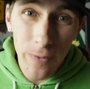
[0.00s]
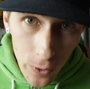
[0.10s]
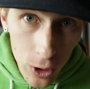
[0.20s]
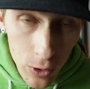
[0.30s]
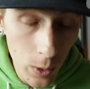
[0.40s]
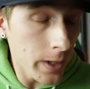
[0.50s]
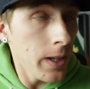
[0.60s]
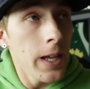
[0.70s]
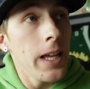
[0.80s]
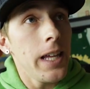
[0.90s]
The first one
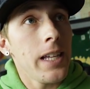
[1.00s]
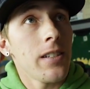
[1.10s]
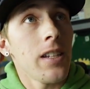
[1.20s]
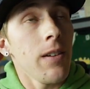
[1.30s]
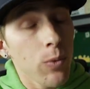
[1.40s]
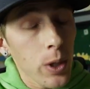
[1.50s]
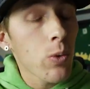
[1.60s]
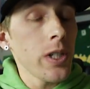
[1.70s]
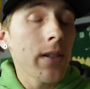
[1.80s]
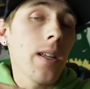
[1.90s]
is if we
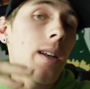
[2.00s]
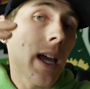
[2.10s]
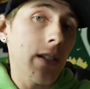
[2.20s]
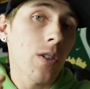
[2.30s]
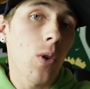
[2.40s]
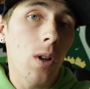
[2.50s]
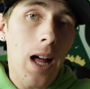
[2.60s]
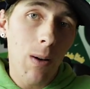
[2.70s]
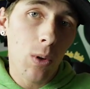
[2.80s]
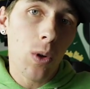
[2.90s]
reach the next goal,
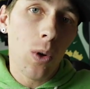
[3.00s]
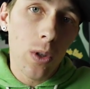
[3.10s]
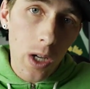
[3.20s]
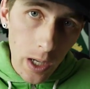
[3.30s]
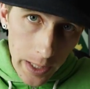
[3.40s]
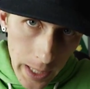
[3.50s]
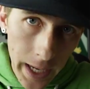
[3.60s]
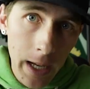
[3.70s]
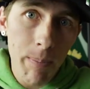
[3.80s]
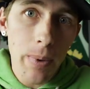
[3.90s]
I will hold a
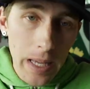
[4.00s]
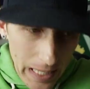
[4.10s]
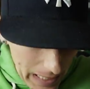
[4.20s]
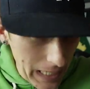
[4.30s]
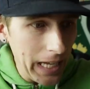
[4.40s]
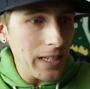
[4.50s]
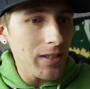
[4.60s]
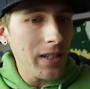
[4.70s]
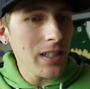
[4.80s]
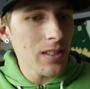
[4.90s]
camp in
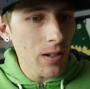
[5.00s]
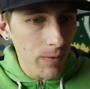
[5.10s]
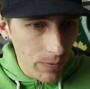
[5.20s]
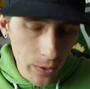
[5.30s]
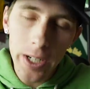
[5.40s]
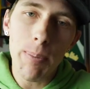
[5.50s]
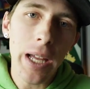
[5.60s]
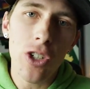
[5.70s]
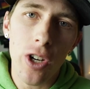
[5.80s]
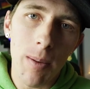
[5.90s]
Hastings free to
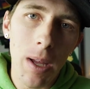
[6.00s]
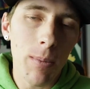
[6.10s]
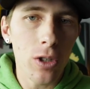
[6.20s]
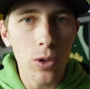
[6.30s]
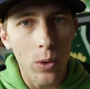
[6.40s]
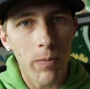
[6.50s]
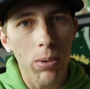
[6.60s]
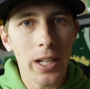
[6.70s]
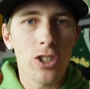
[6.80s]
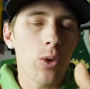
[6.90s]
Patreon members who have
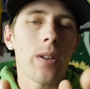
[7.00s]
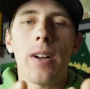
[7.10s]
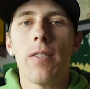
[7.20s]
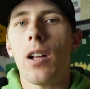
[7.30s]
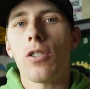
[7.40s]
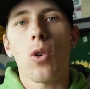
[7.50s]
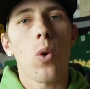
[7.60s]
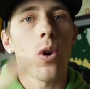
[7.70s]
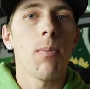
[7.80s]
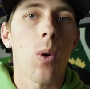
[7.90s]
pledged $25
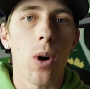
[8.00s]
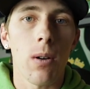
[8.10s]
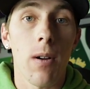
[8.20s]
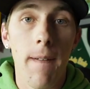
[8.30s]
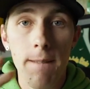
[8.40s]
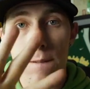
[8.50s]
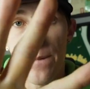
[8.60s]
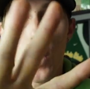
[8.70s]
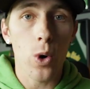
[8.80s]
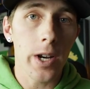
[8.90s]
or more.
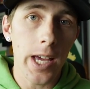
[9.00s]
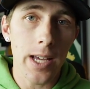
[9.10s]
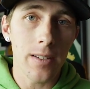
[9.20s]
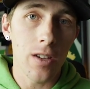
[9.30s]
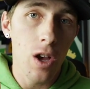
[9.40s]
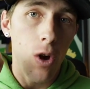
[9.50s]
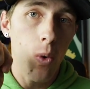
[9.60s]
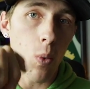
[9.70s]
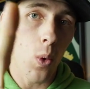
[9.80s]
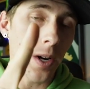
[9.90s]
Four days.
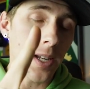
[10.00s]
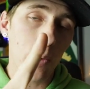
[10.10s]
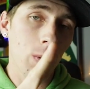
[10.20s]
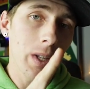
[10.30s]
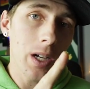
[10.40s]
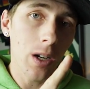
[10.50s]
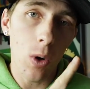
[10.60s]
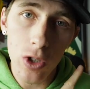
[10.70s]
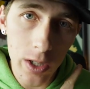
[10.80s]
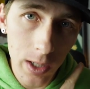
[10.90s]
One day will be a
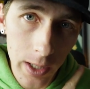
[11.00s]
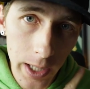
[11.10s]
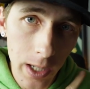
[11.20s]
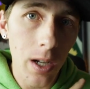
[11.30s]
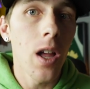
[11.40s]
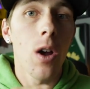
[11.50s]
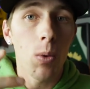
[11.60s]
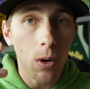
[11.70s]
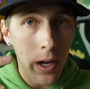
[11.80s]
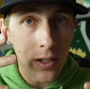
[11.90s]
coach's clinic
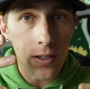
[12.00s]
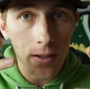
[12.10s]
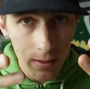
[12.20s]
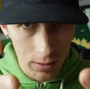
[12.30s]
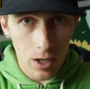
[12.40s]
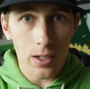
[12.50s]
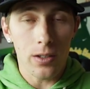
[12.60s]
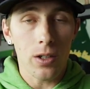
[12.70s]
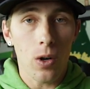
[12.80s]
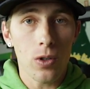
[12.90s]
where I just talk
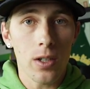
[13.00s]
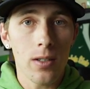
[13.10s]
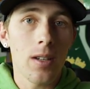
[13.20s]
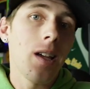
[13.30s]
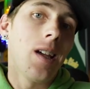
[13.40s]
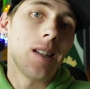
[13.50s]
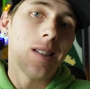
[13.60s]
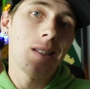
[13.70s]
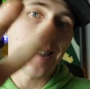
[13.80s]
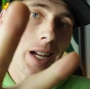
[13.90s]
to the coaches.
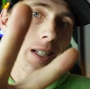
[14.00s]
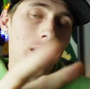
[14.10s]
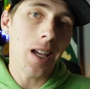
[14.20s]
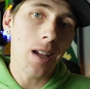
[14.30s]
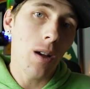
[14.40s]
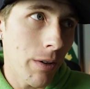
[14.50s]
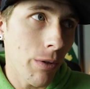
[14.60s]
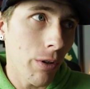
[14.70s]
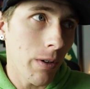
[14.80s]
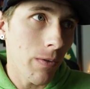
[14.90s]
Second day
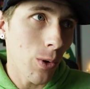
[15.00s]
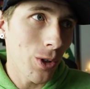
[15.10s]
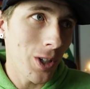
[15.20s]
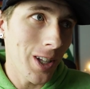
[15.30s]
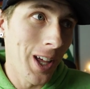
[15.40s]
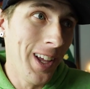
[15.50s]
and third and fourth day.